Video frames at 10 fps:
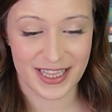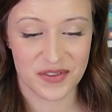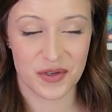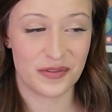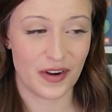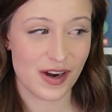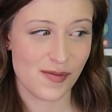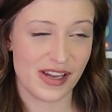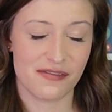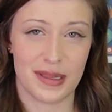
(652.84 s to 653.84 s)
So far
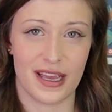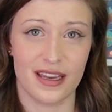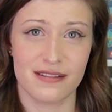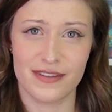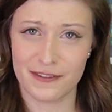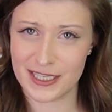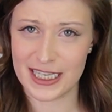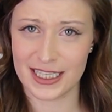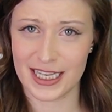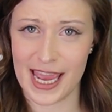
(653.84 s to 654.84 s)
we have played
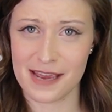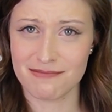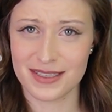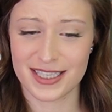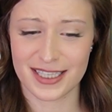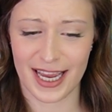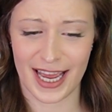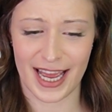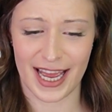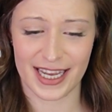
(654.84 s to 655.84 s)
15 games
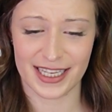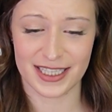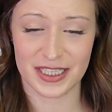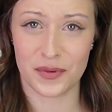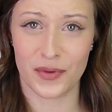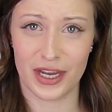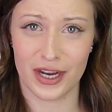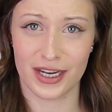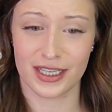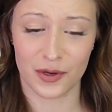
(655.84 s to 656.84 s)
and we
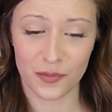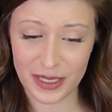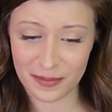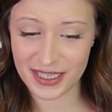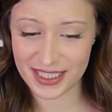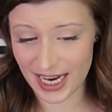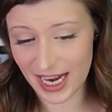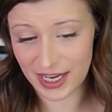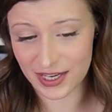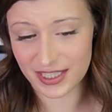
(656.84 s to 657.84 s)
are a wee bit
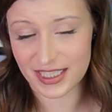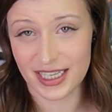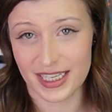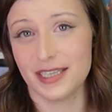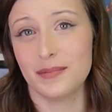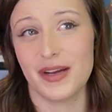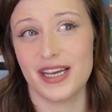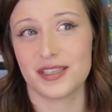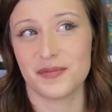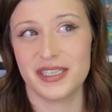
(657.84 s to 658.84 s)
tired,
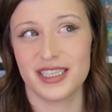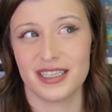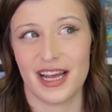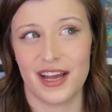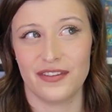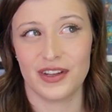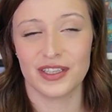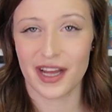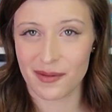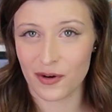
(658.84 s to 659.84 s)
but we still have a
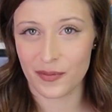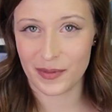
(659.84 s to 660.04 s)
lot more we